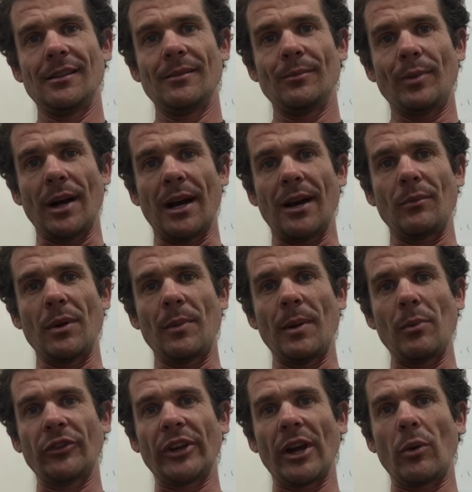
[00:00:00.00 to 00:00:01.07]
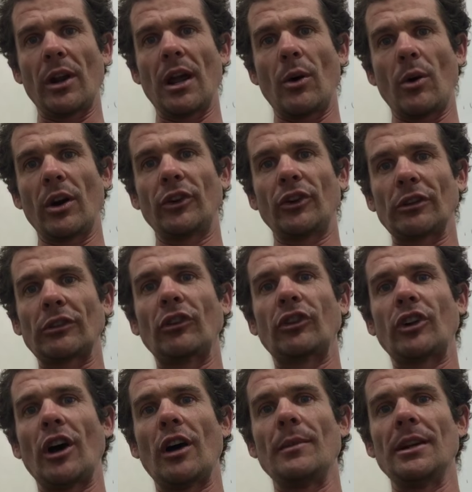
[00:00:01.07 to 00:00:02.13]
But when people say, I want a doctor to
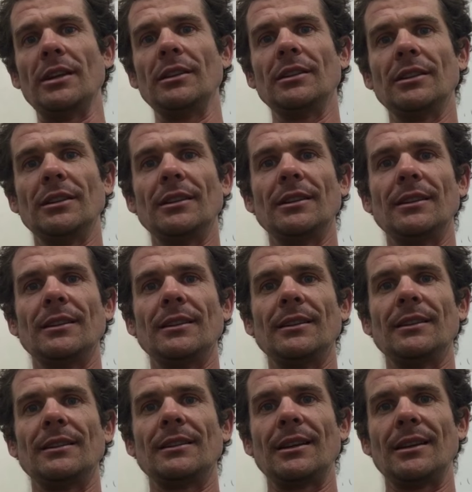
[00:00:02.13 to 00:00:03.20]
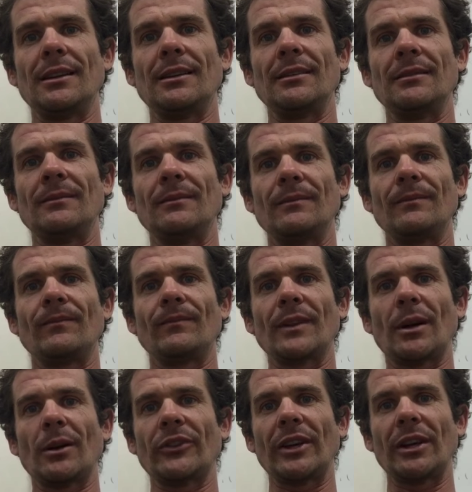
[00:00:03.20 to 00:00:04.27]
tell me, then
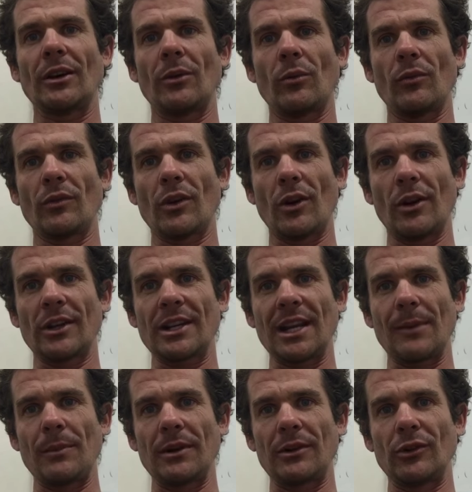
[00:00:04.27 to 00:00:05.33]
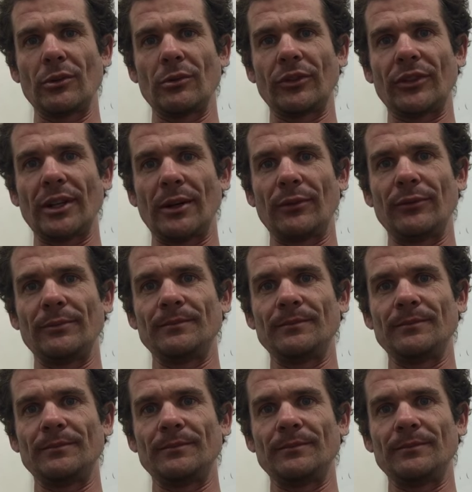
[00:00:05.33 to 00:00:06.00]
I'll say, go look at McDougall stuff.